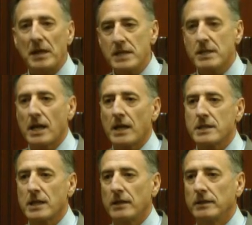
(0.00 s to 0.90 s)
best
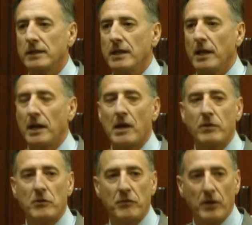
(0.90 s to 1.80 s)
asset at
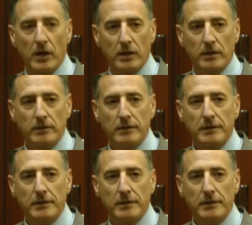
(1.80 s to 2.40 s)
having fun,